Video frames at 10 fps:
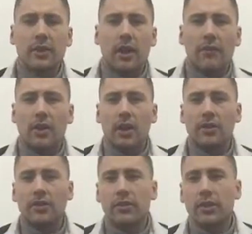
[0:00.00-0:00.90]
I
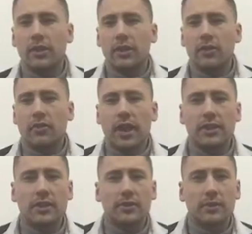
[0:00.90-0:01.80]
find that
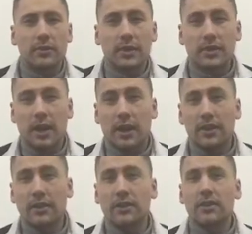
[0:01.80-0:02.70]
relationships are being
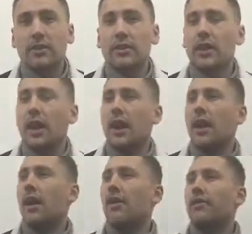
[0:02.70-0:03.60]
tarnished.
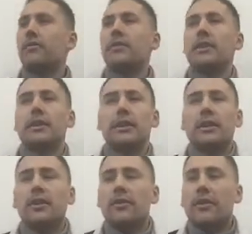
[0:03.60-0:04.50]
I've
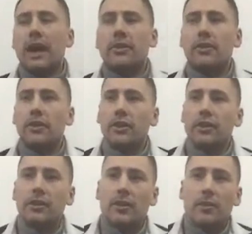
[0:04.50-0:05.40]
found that
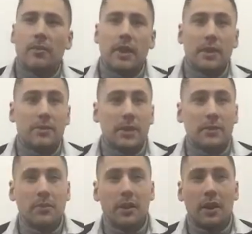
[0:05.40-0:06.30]
many
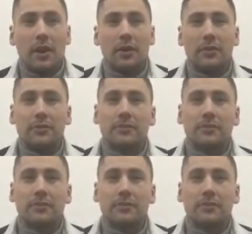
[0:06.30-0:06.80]
people are